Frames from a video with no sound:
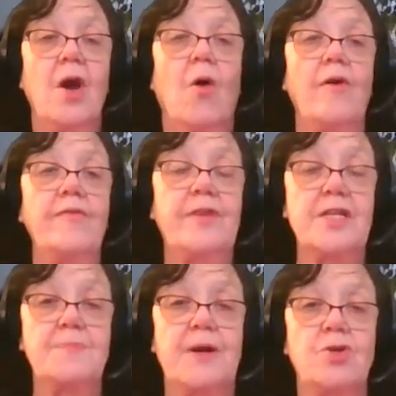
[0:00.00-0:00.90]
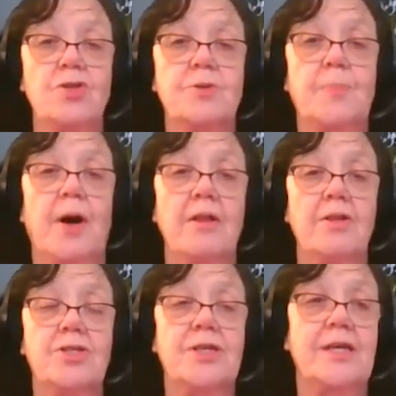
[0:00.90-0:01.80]
or if there's special
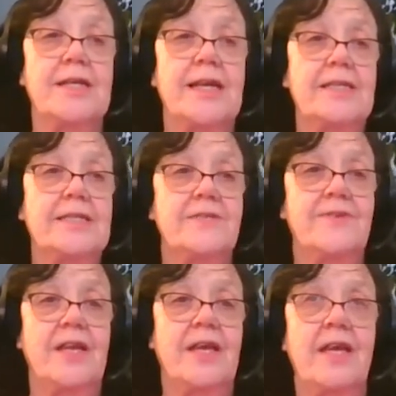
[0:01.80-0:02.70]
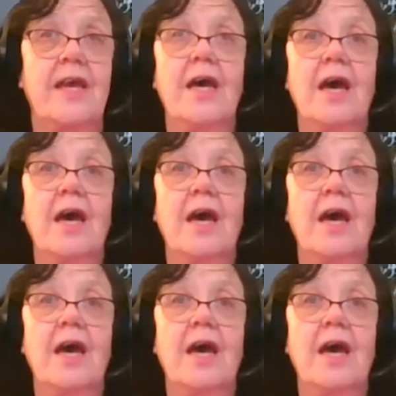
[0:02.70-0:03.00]
topology and connectivity